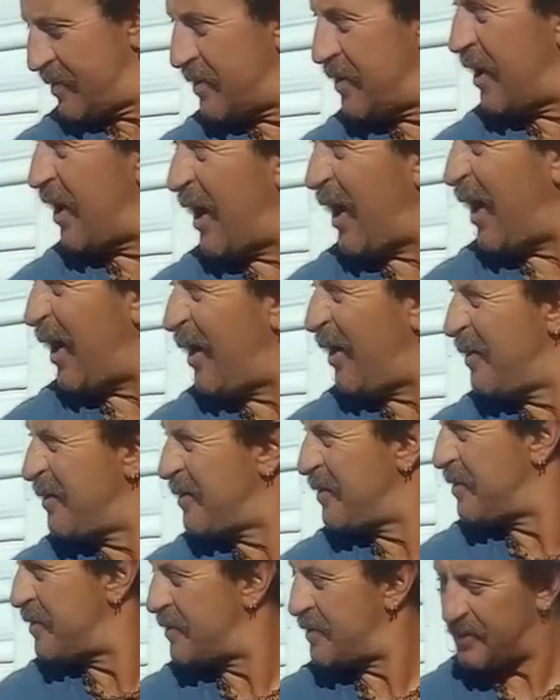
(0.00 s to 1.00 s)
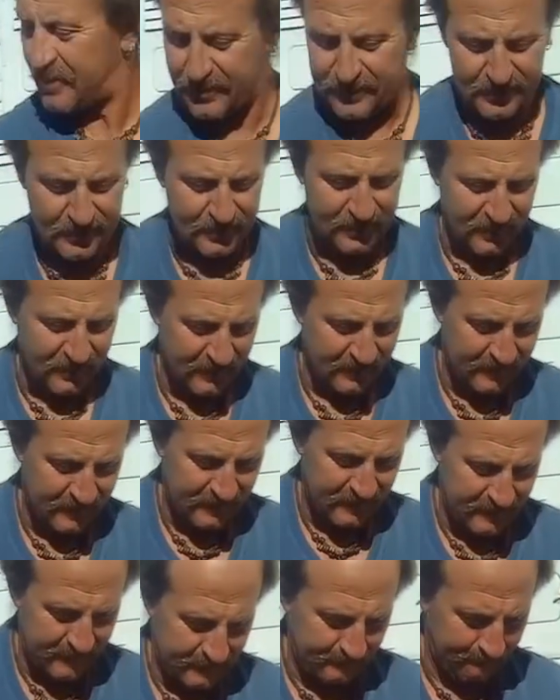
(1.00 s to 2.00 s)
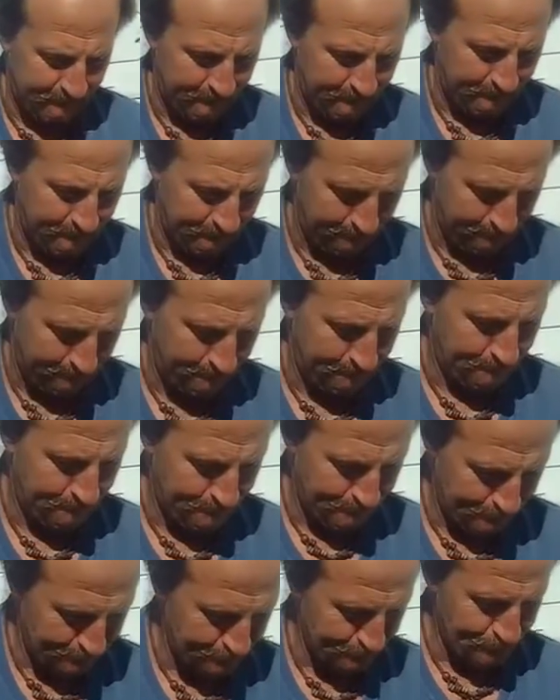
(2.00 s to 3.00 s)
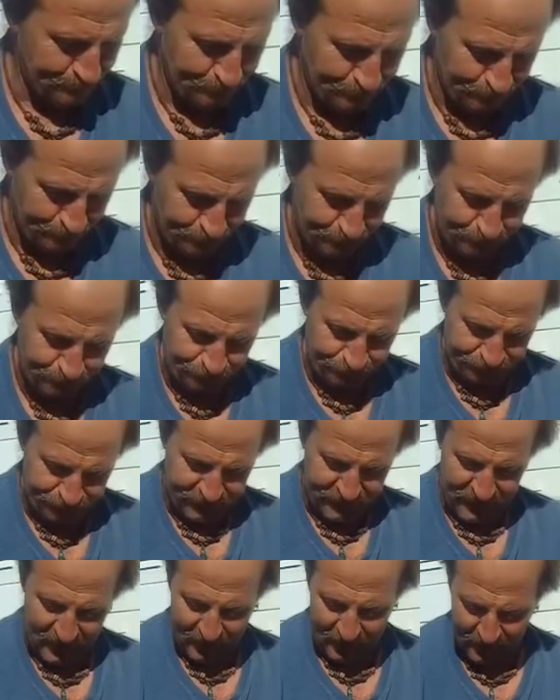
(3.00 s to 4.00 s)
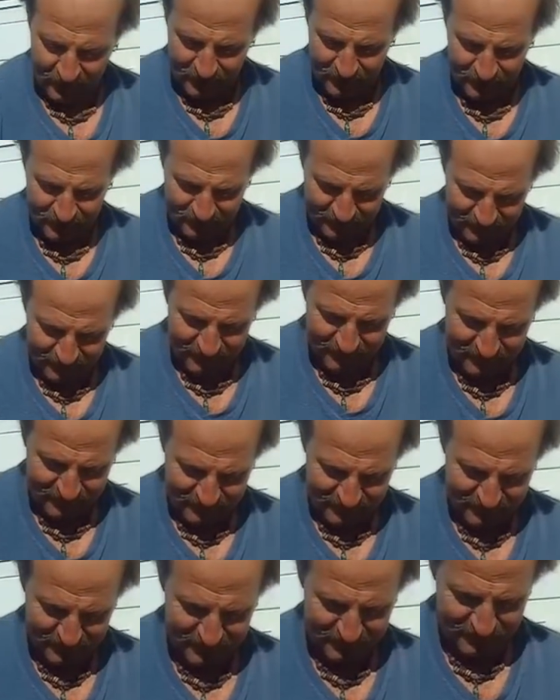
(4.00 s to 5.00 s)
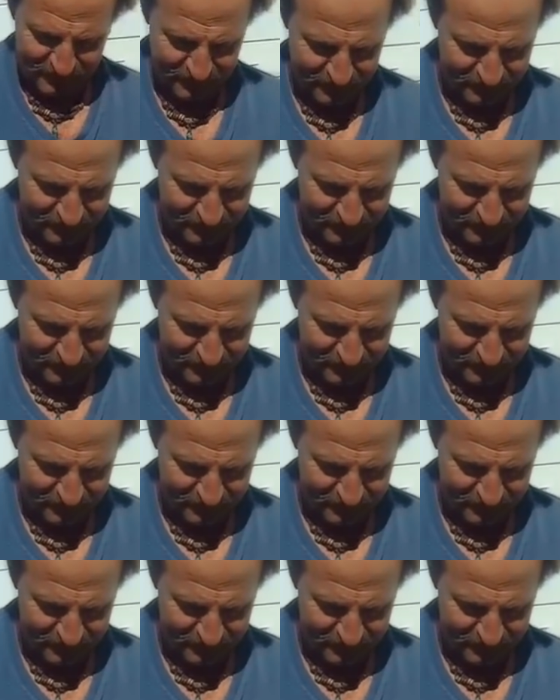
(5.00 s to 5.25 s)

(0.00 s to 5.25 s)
Now you got that damn exposed bone, shit. You're having all kind of difficulty.